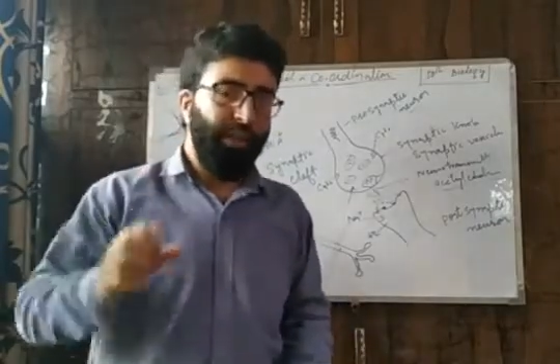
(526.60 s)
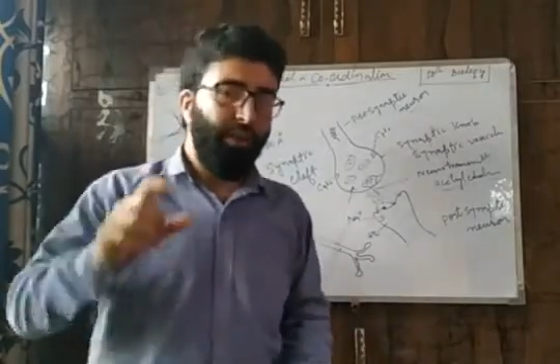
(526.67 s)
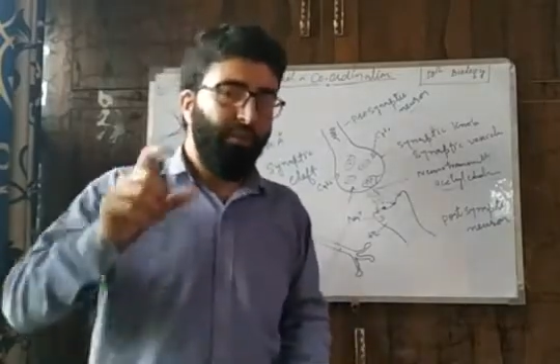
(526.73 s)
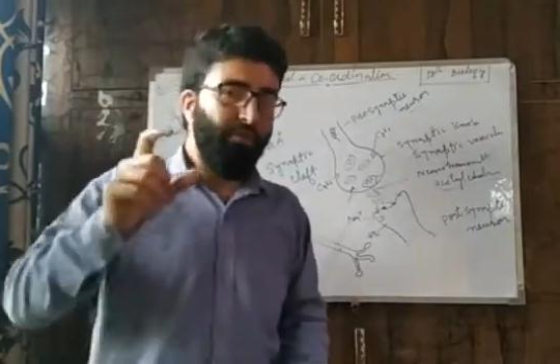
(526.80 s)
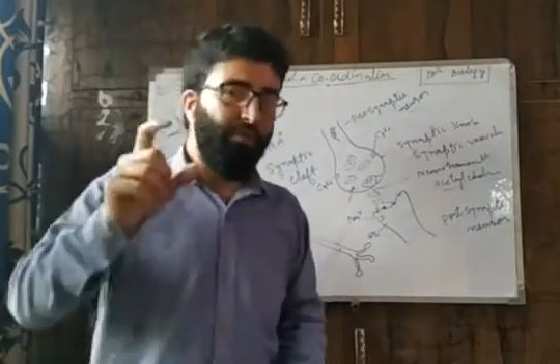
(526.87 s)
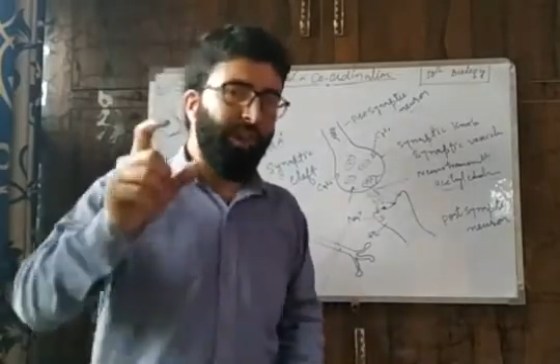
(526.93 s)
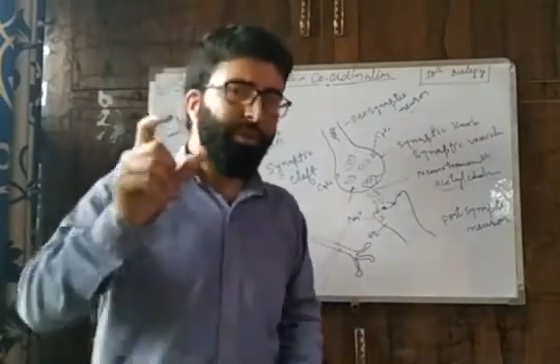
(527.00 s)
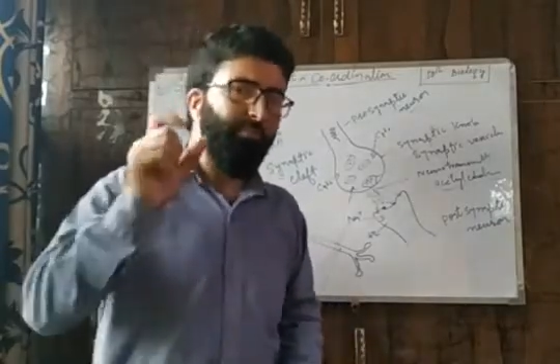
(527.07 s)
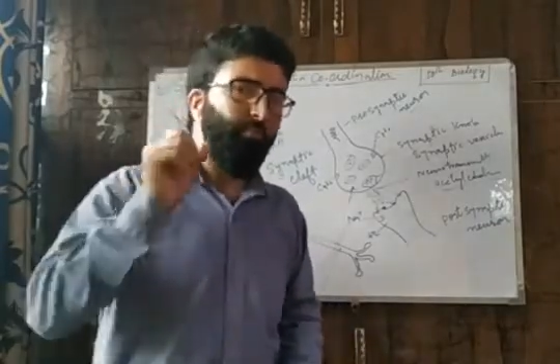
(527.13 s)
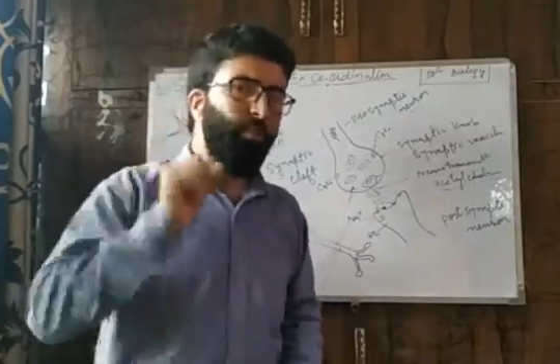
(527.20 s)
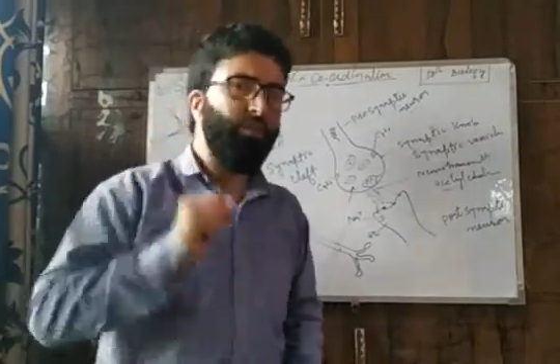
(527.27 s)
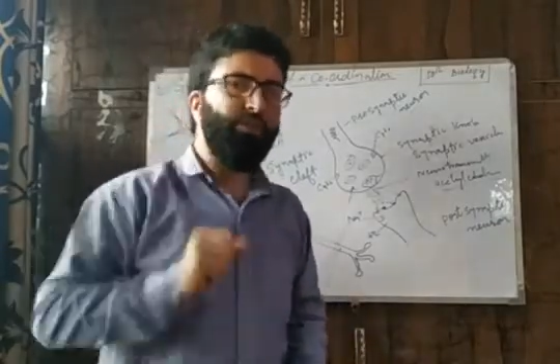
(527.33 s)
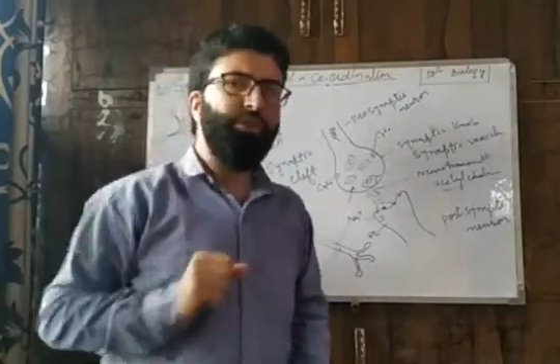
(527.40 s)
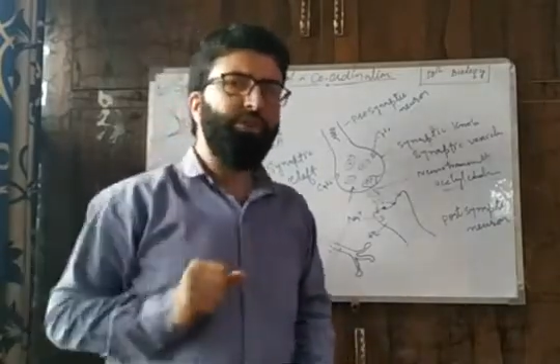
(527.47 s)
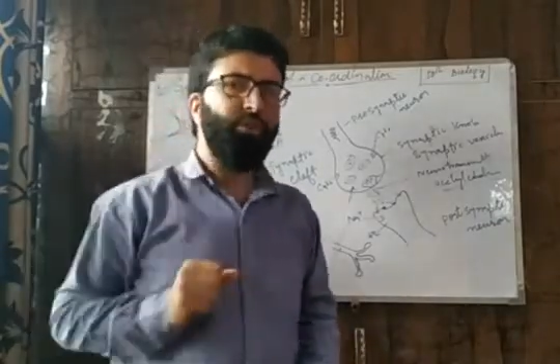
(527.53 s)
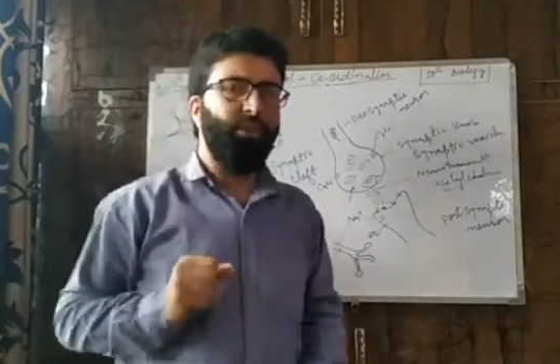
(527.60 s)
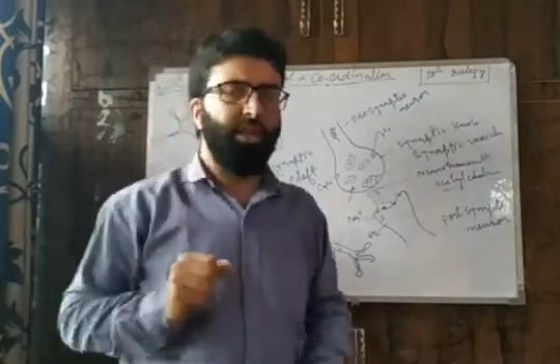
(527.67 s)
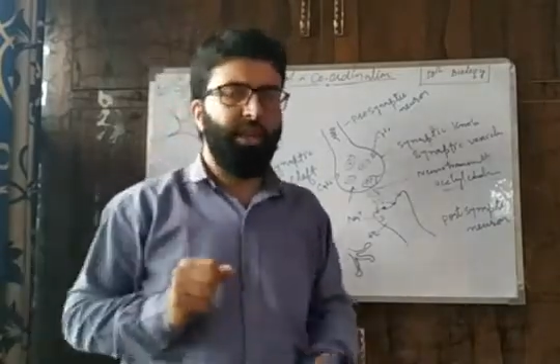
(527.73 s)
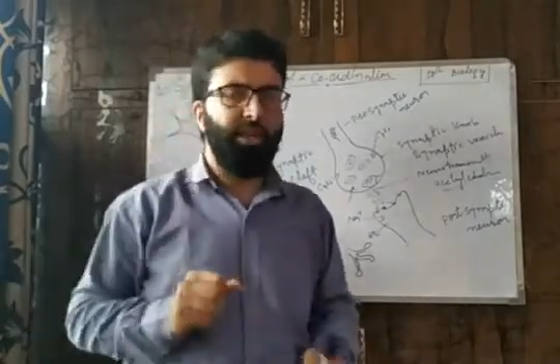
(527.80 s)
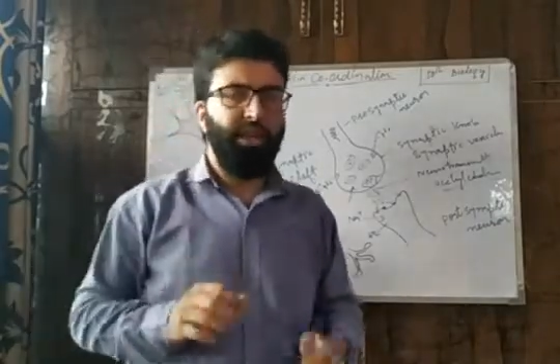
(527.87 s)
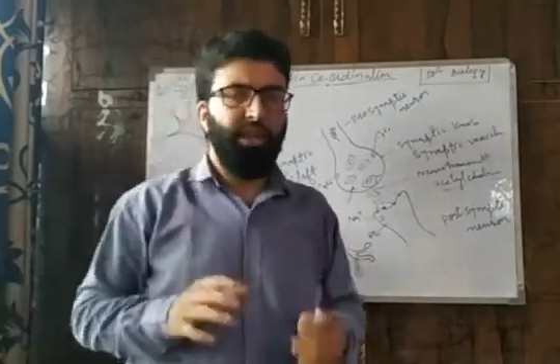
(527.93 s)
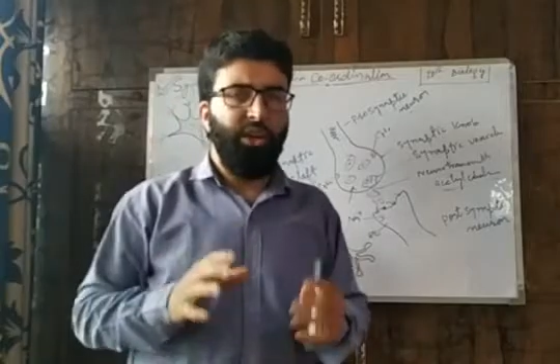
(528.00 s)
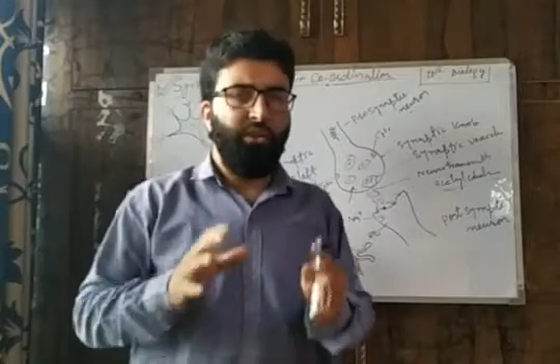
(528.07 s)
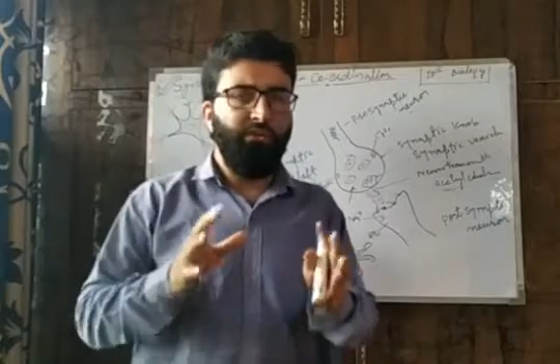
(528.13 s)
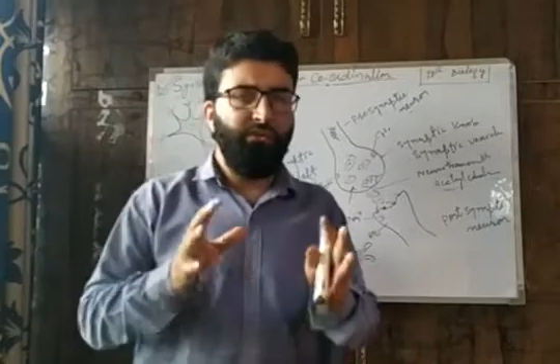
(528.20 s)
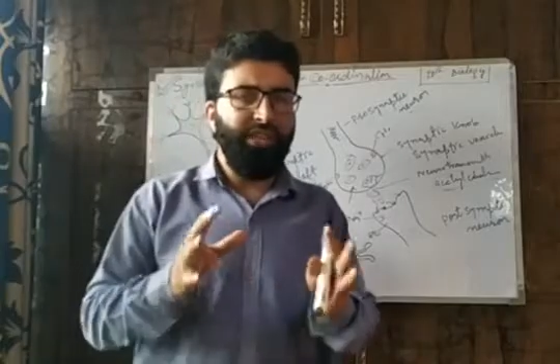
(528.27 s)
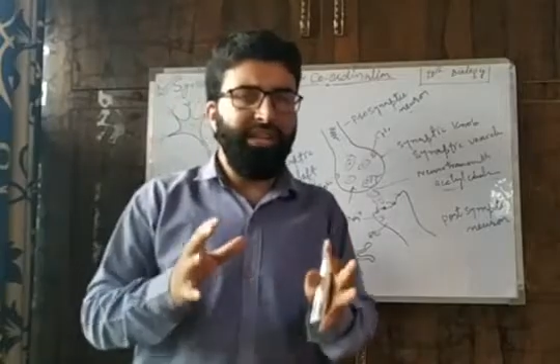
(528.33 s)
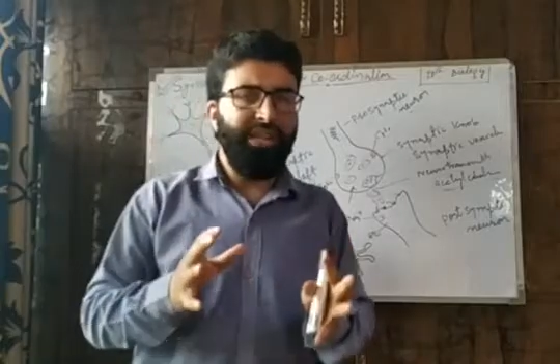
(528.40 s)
When motor neuron will